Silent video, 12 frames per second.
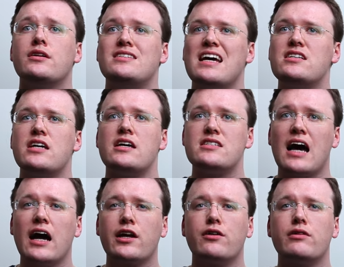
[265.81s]
data is
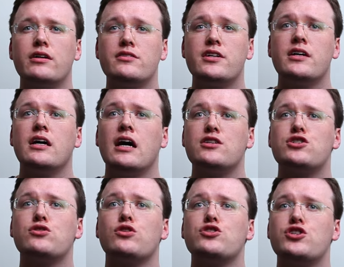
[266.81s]
accurate and
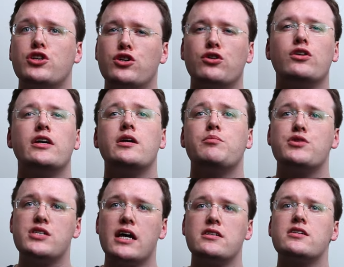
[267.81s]
stored securely,
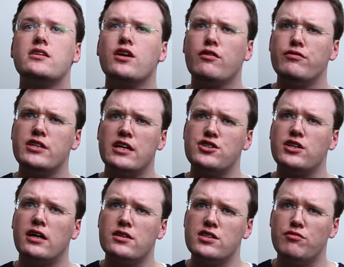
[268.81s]
protecting the
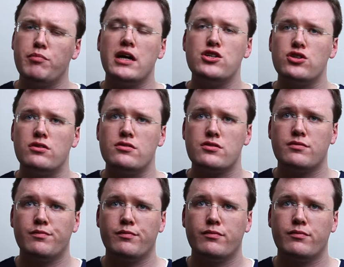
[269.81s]
confidentiality of patients.